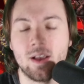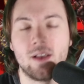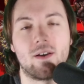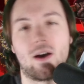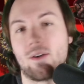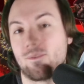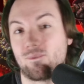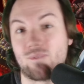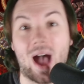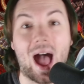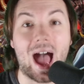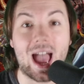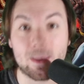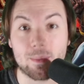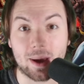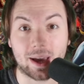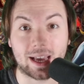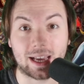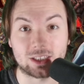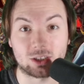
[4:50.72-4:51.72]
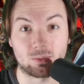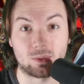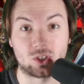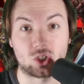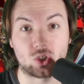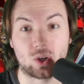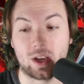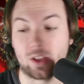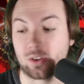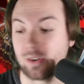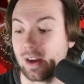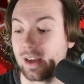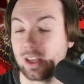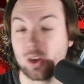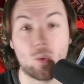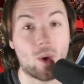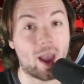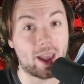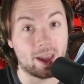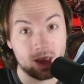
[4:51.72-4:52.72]
a vibe, I guess, from the trailer
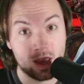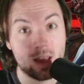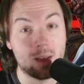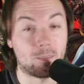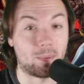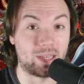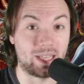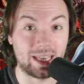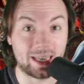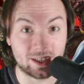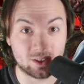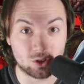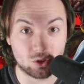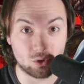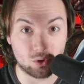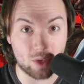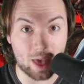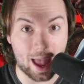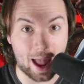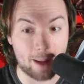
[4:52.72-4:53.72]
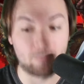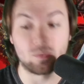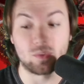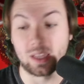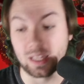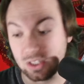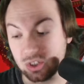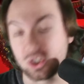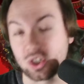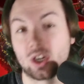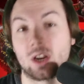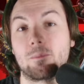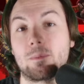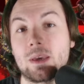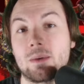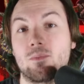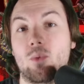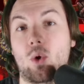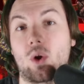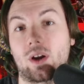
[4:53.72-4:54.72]
anyway. But he can do that. And he's going to
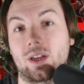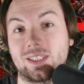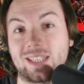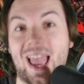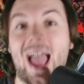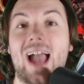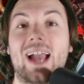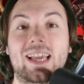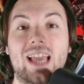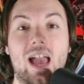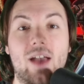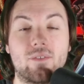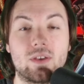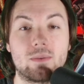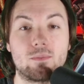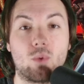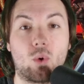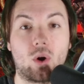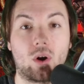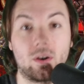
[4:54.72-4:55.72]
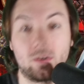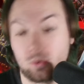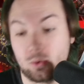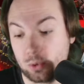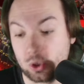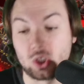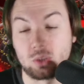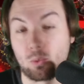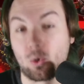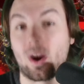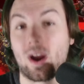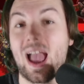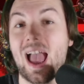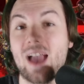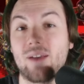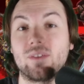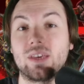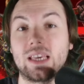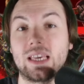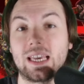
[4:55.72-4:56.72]
be more attack heavy, more just more
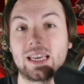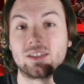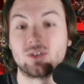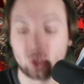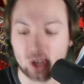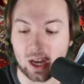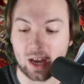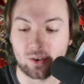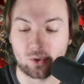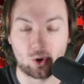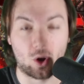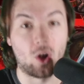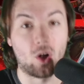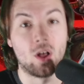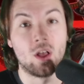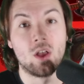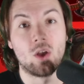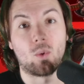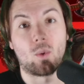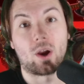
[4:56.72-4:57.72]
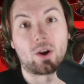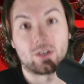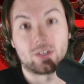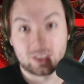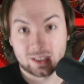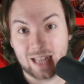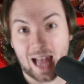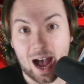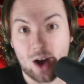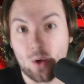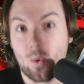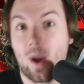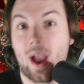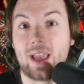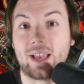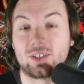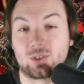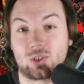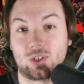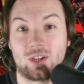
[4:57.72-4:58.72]
heavy in general. Whereas
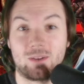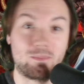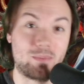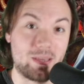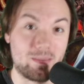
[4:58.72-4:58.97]
Naoe is going to be